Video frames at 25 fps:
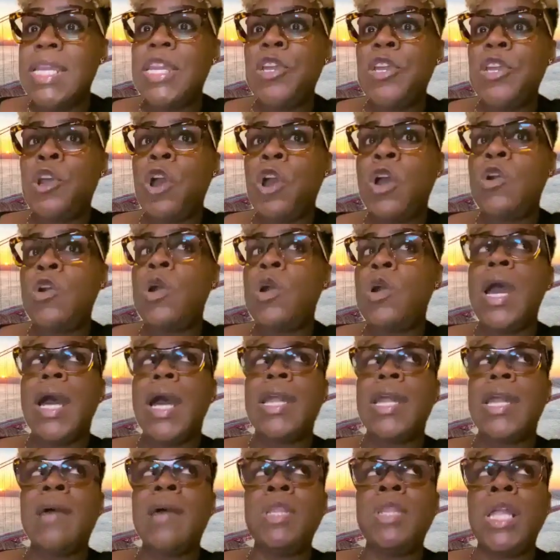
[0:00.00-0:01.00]
And
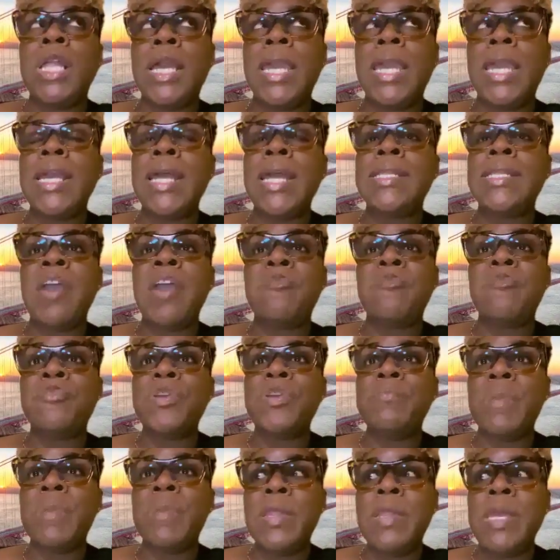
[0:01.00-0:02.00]
I'm looking at
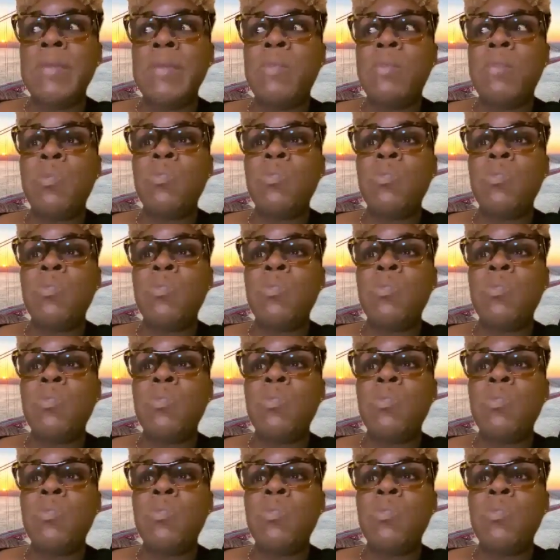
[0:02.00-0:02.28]
everybody.